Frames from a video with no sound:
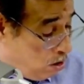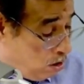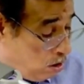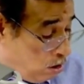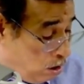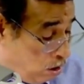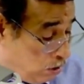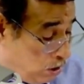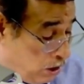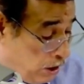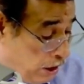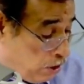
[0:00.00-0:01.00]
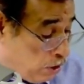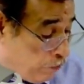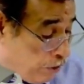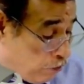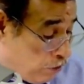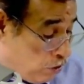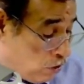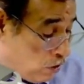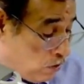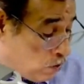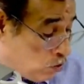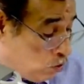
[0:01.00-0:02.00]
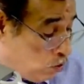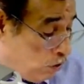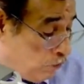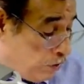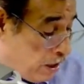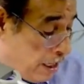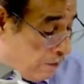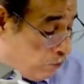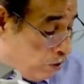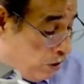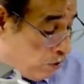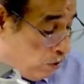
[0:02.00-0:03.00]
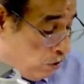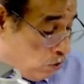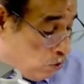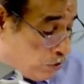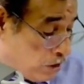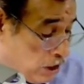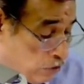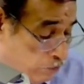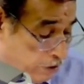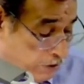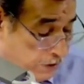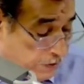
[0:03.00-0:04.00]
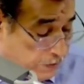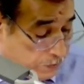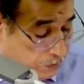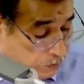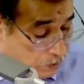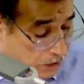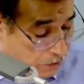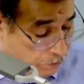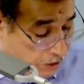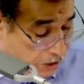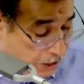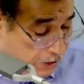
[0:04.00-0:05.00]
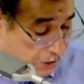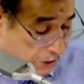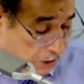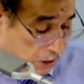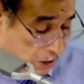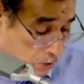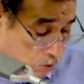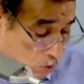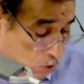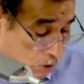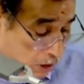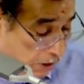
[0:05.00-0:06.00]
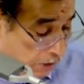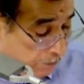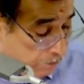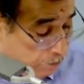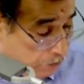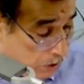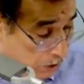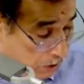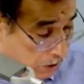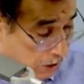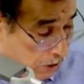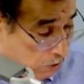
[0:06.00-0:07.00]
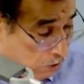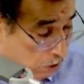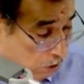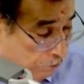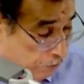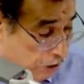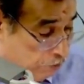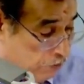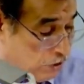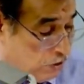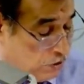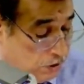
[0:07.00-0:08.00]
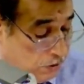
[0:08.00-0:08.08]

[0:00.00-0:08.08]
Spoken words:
On the date of acquisition, so often I am going to use this word, so I will write DOA, date of acquisition.